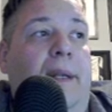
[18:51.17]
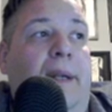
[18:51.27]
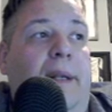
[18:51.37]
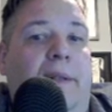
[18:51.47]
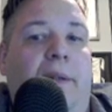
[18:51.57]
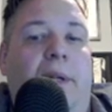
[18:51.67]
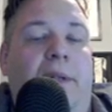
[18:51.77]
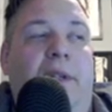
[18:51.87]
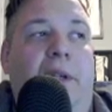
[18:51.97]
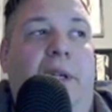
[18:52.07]
It's
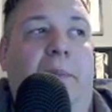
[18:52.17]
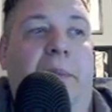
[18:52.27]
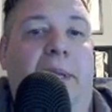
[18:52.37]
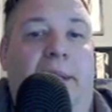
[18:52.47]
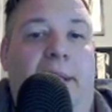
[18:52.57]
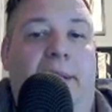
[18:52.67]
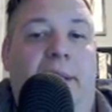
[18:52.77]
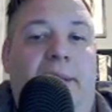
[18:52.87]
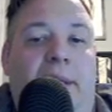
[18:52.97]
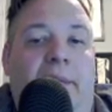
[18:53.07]
a good company that I think
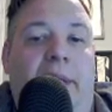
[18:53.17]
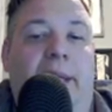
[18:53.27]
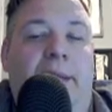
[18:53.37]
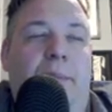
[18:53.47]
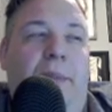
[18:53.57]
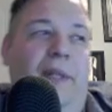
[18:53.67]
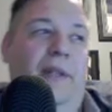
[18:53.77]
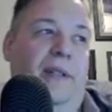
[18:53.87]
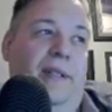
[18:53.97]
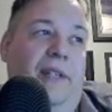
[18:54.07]
does have legs, but
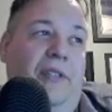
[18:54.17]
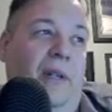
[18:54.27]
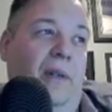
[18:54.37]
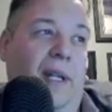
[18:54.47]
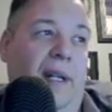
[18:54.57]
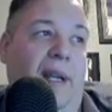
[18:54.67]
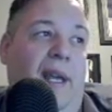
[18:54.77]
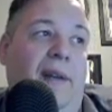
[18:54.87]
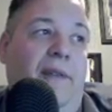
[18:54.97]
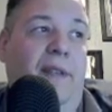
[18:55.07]
there is that general kind of
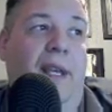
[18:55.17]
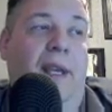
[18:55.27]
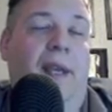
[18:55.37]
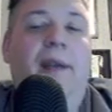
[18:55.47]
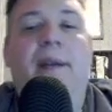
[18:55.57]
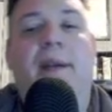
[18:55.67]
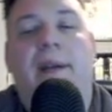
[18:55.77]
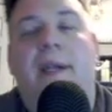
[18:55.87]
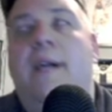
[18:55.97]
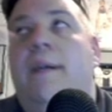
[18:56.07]
NFT
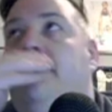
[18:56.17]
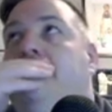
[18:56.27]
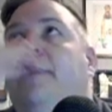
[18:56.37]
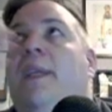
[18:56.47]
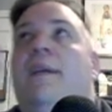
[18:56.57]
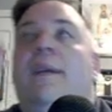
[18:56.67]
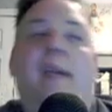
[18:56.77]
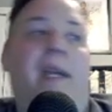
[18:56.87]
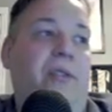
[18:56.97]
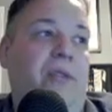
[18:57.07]

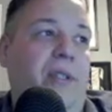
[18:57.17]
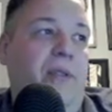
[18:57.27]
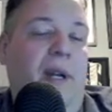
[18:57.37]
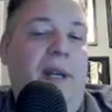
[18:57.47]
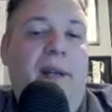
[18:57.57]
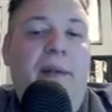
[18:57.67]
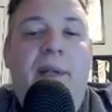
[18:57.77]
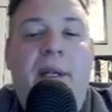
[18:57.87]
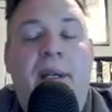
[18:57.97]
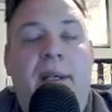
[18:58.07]
interest right now.
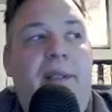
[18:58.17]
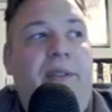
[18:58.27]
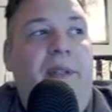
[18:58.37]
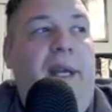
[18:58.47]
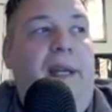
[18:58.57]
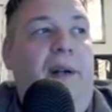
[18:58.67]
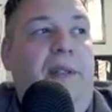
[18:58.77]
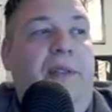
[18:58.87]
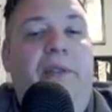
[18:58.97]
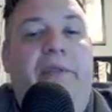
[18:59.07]
So that could
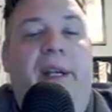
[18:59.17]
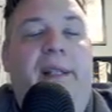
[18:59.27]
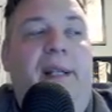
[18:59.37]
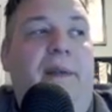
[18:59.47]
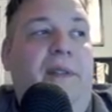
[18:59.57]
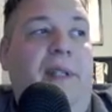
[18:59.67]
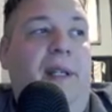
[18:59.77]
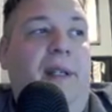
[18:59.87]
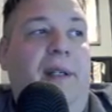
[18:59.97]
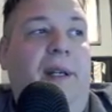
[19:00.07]
also affect,
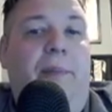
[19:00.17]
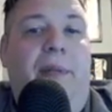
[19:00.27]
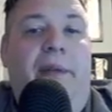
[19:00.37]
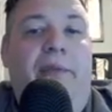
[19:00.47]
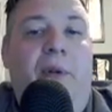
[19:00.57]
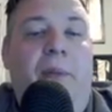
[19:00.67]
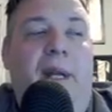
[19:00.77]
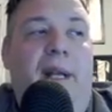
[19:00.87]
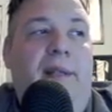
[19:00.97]
obviously, a platform that has